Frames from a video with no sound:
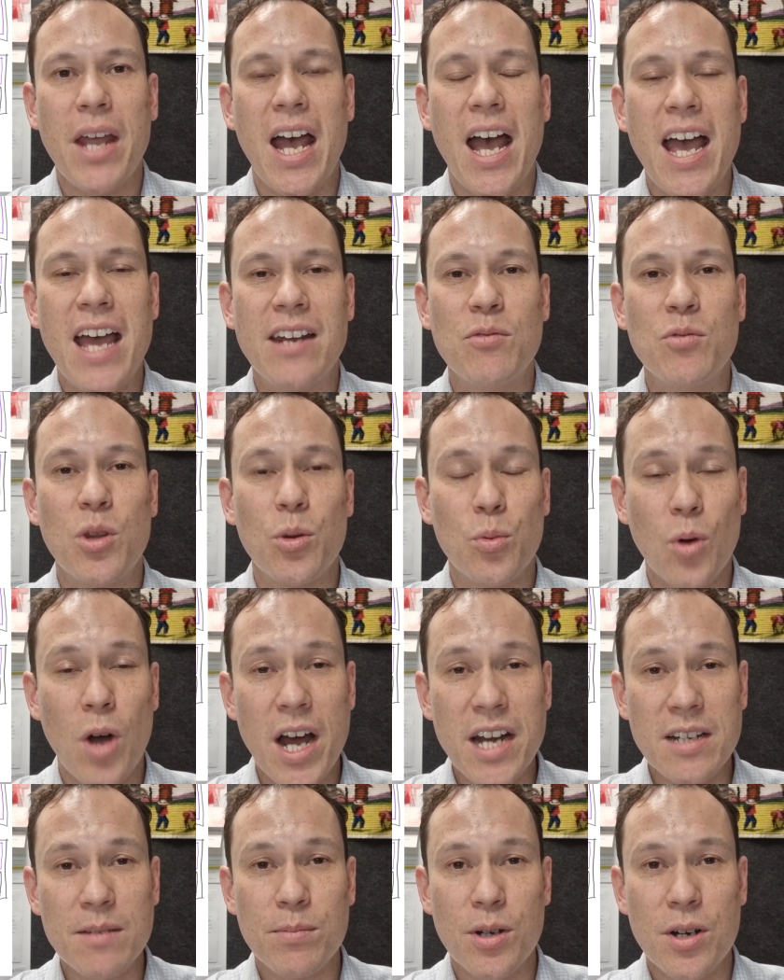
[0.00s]
and the
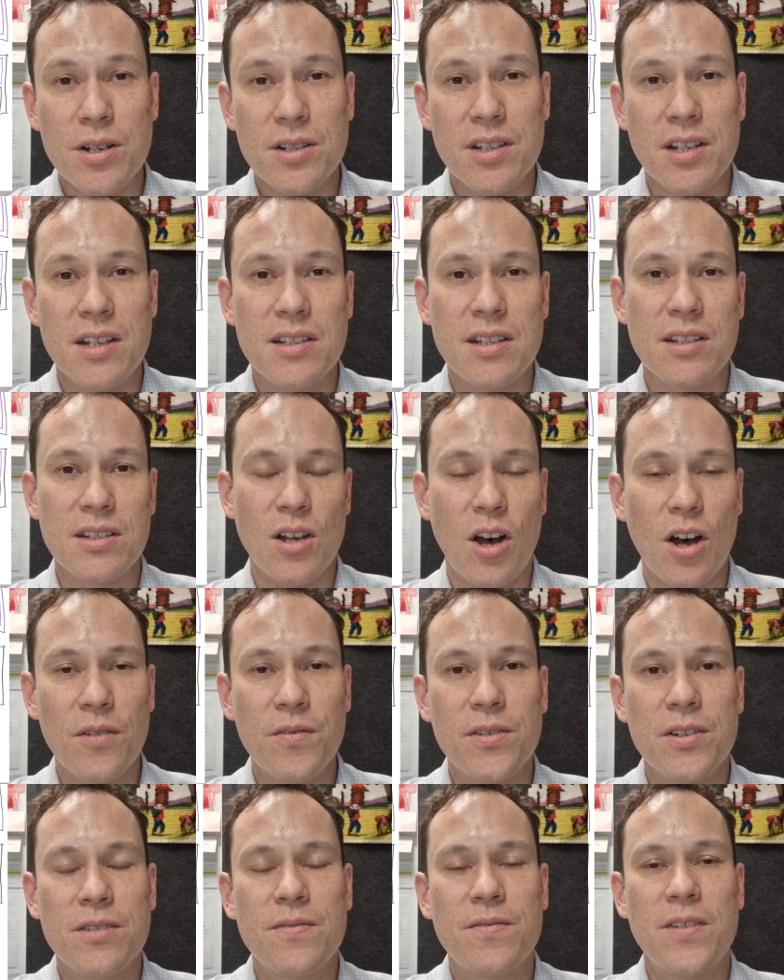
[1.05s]
writing process is
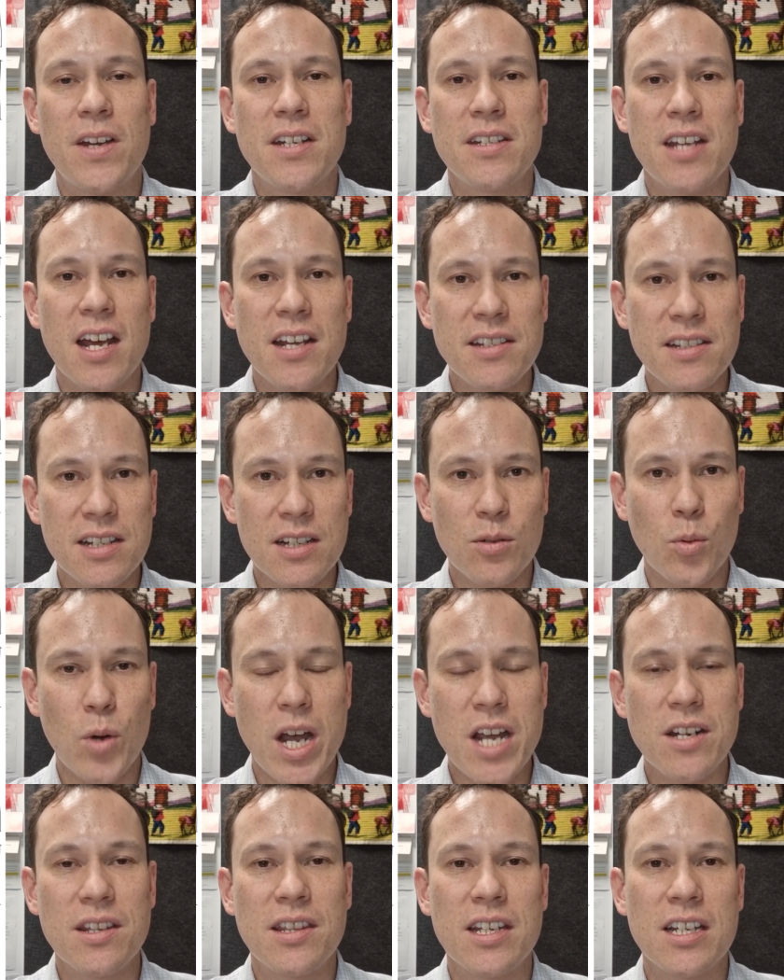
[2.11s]
often a fantastic
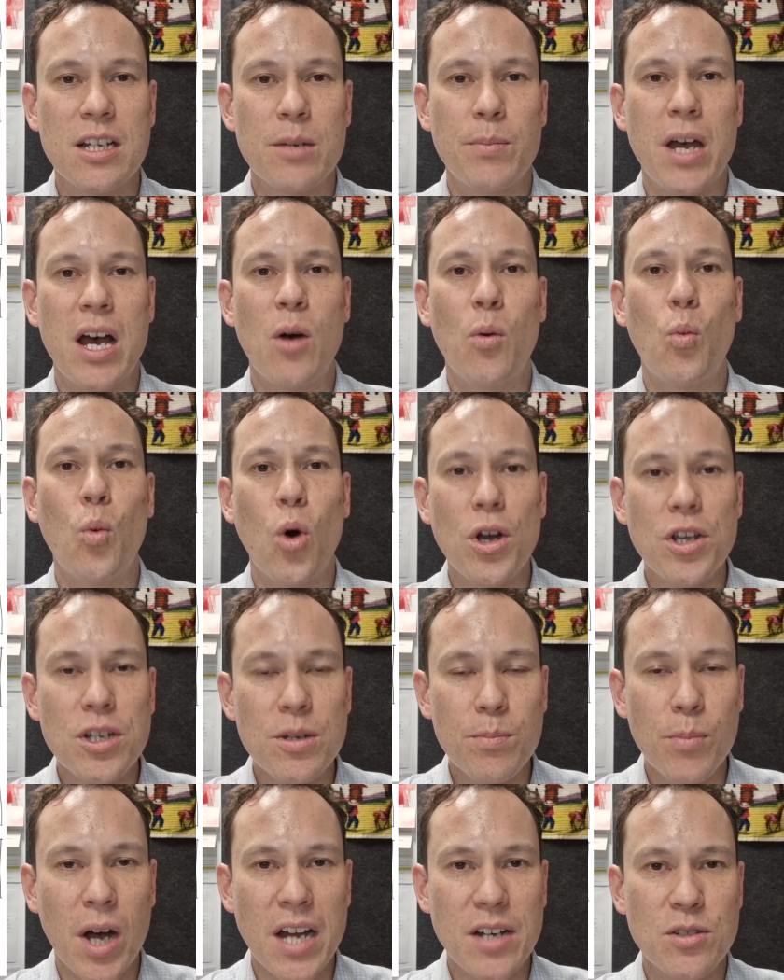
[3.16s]
way to think about what you
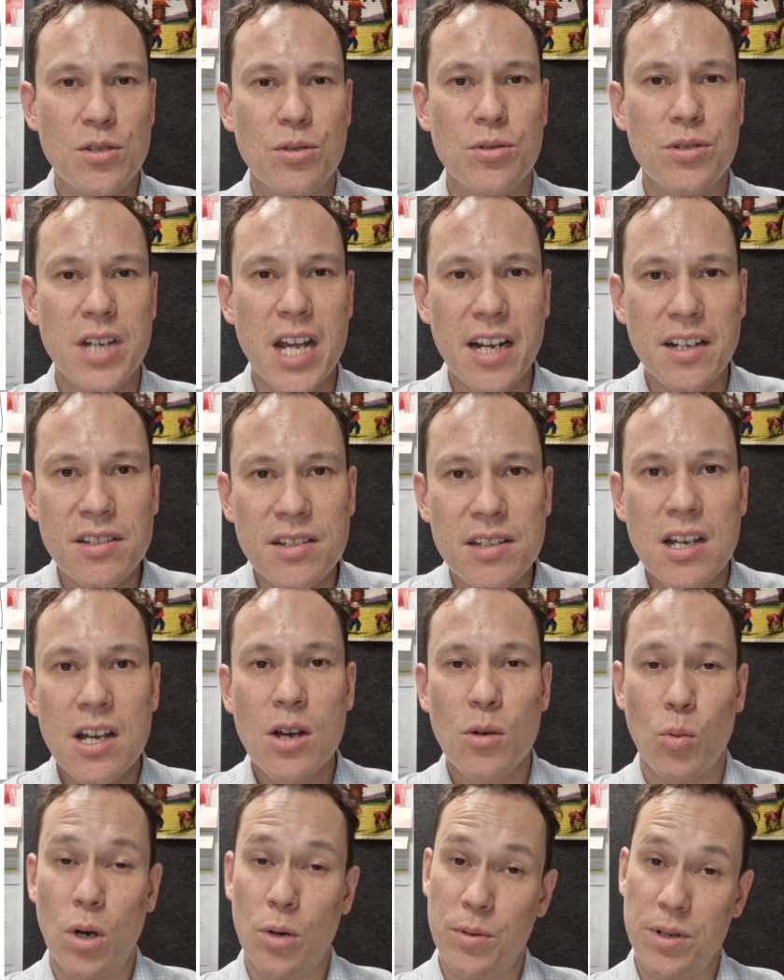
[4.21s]
might do next,
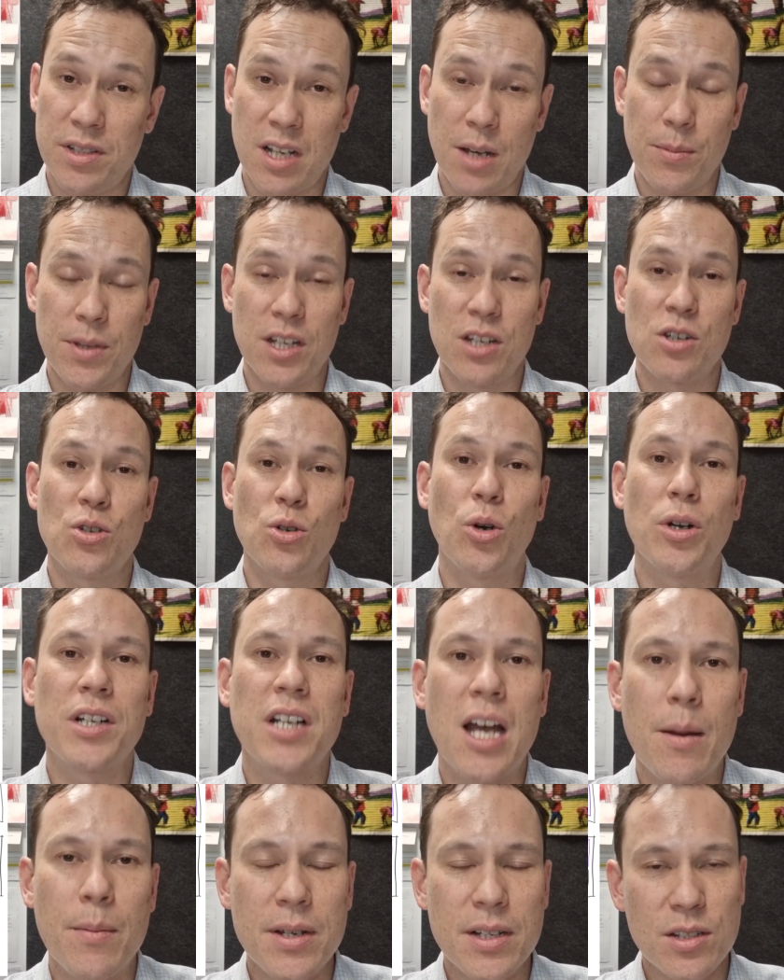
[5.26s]
what were some of the
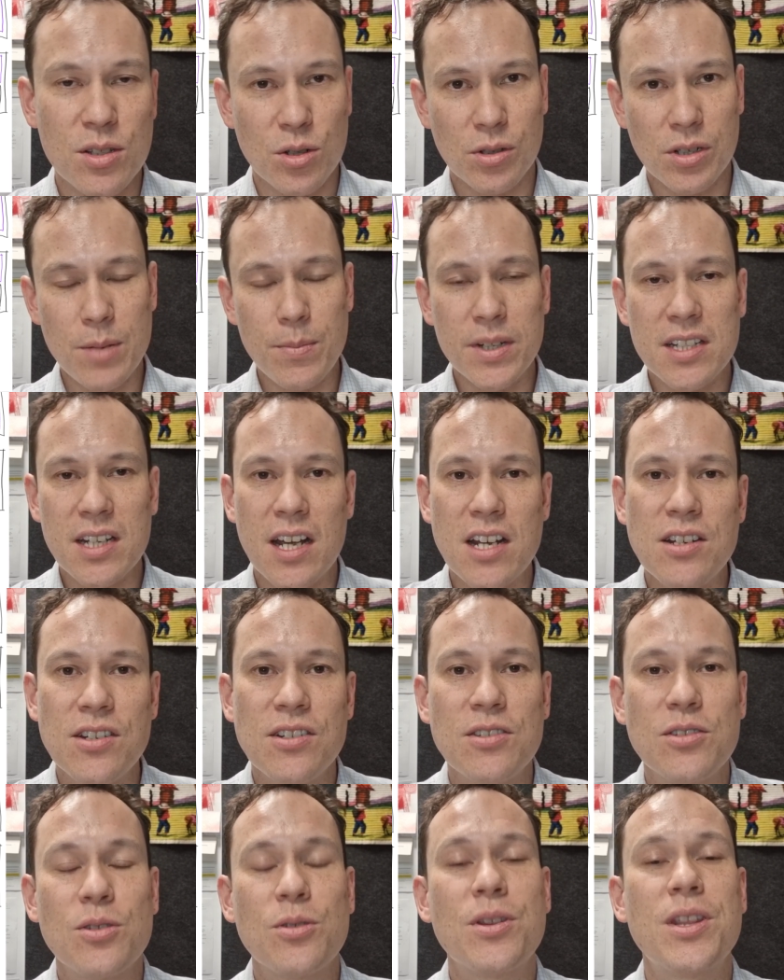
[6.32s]
shortcomings or
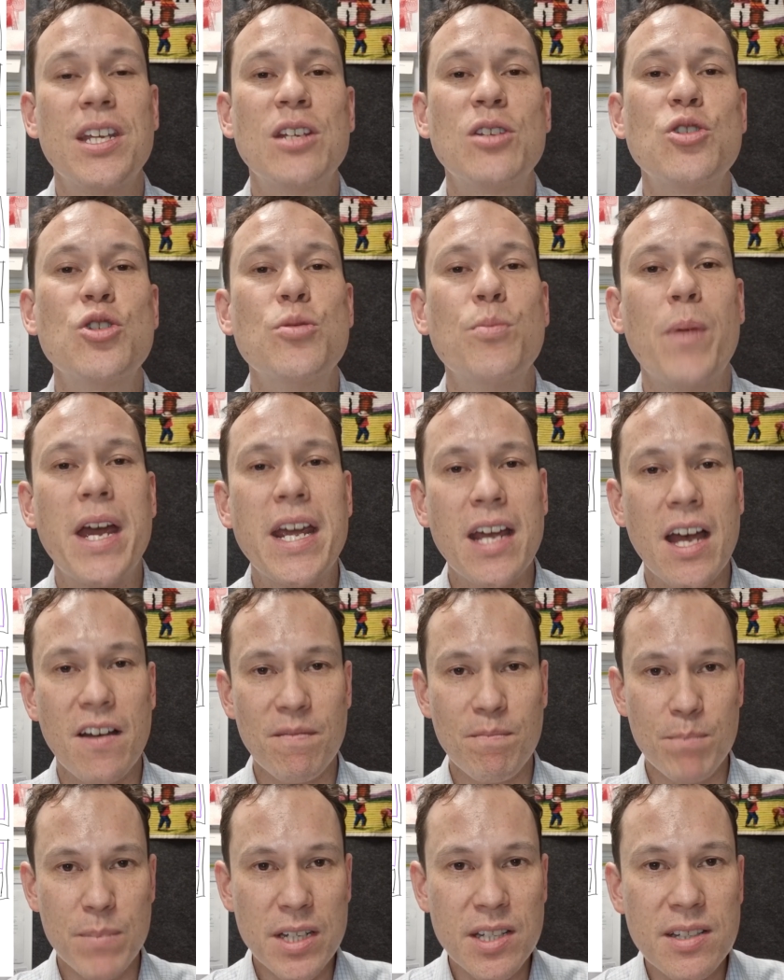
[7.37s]
limitations or things you may have
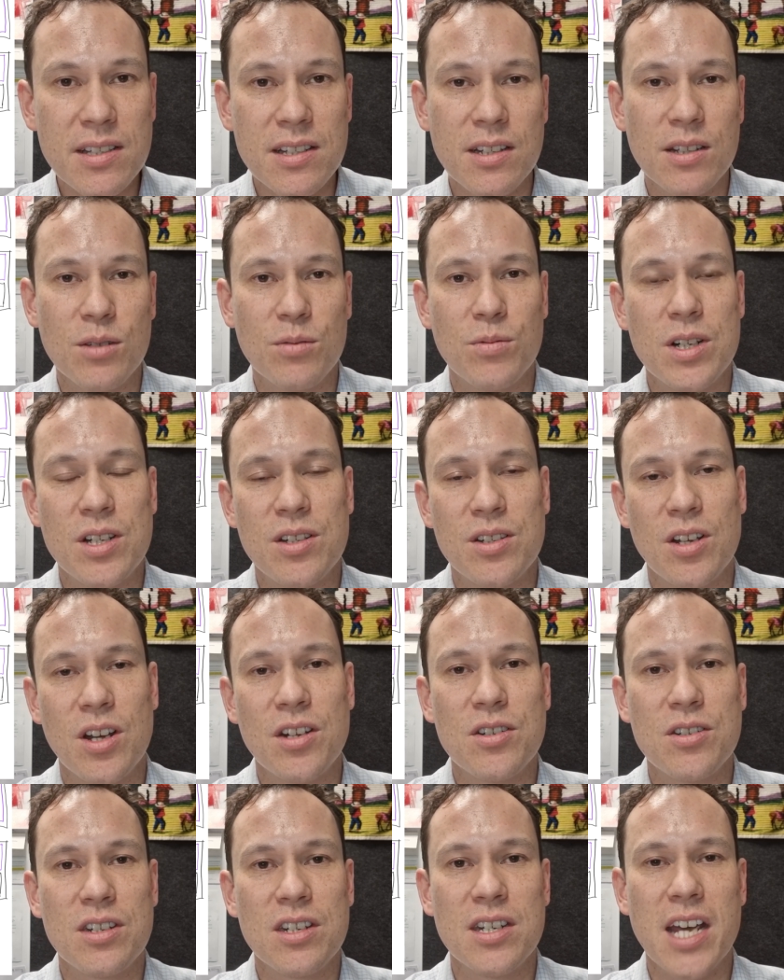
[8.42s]
missed in the
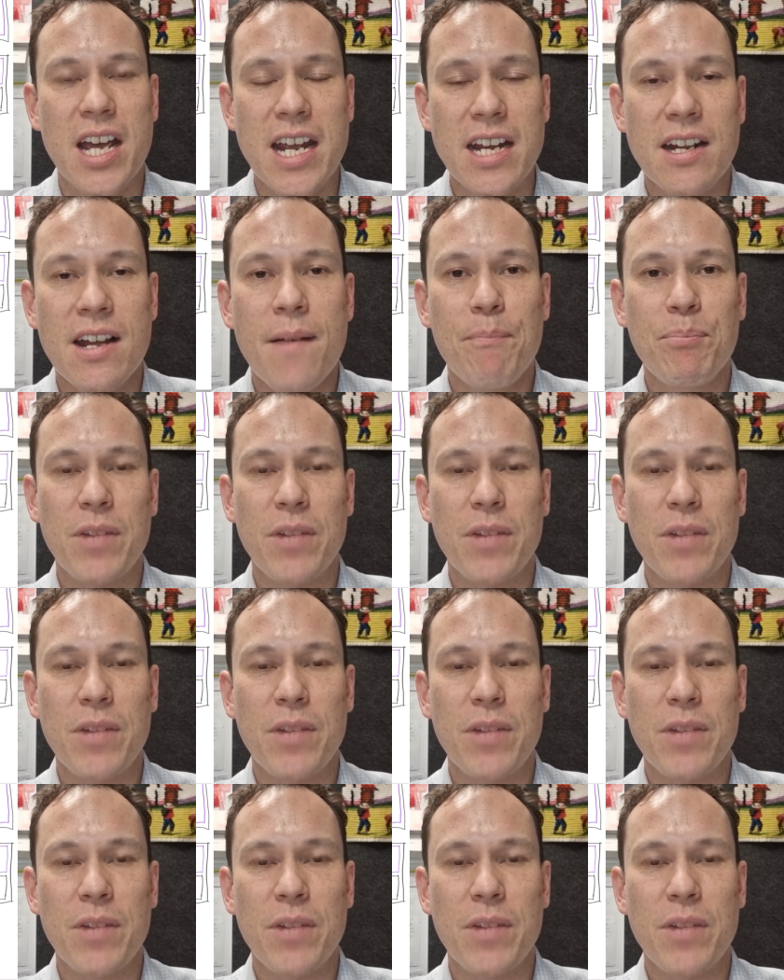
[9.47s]
research to date.